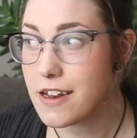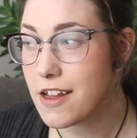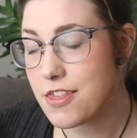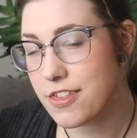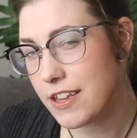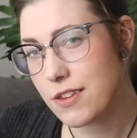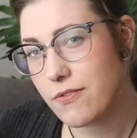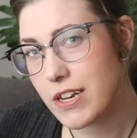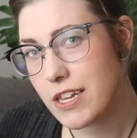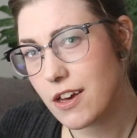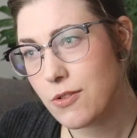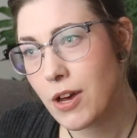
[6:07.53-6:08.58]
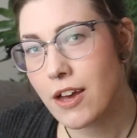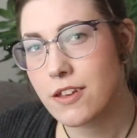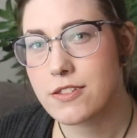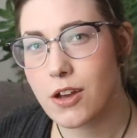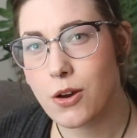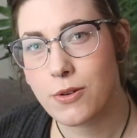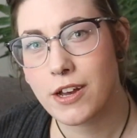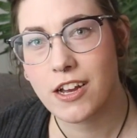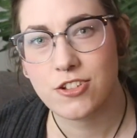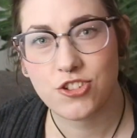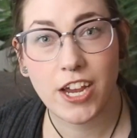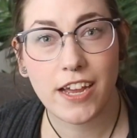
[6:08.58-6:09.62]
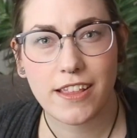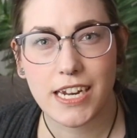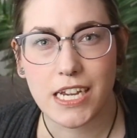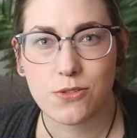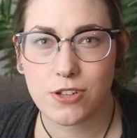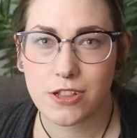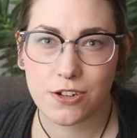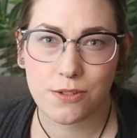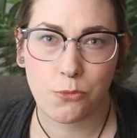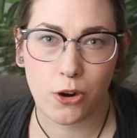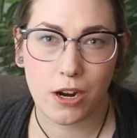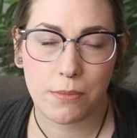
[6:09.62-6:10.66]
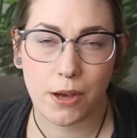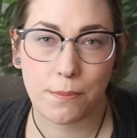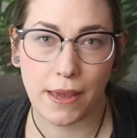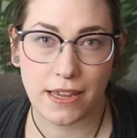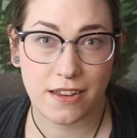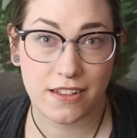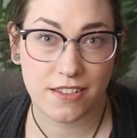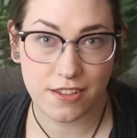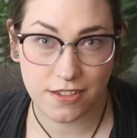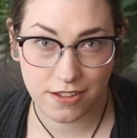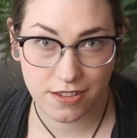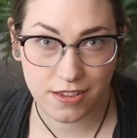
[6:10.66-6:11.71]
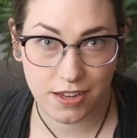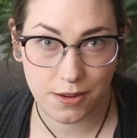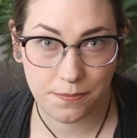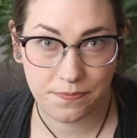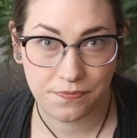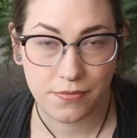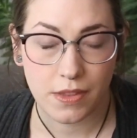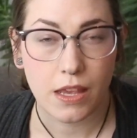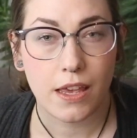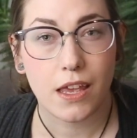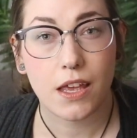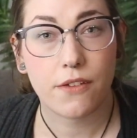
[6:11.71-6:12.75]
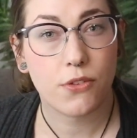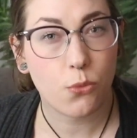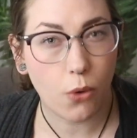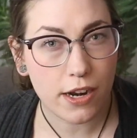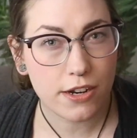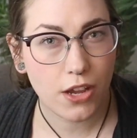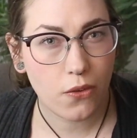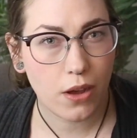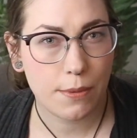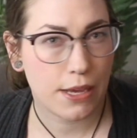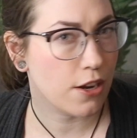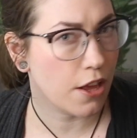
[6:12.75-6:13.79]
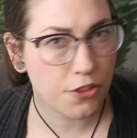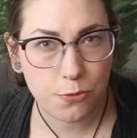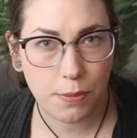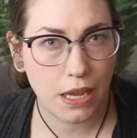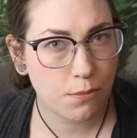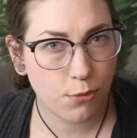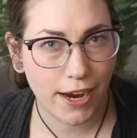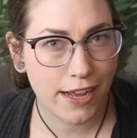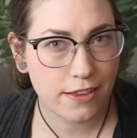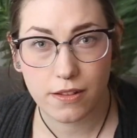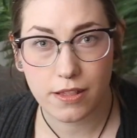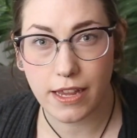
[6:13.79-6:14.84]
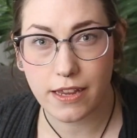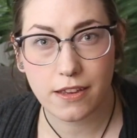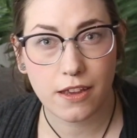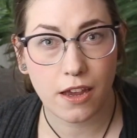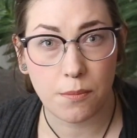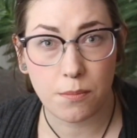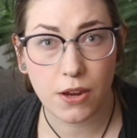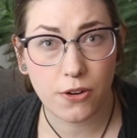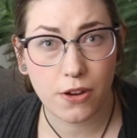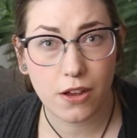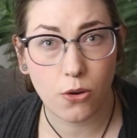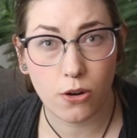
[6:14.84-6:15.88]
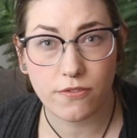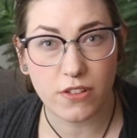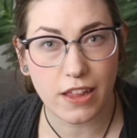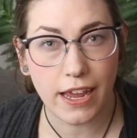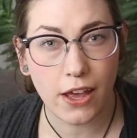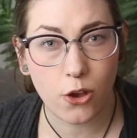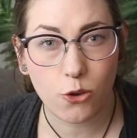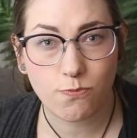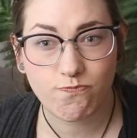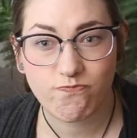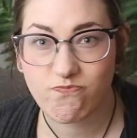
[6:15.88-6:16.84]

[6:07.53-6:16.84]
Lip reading: in this video, so check that out to learn more about paint consistency. If you want to know about other paint brands like Chimera or Vallejo,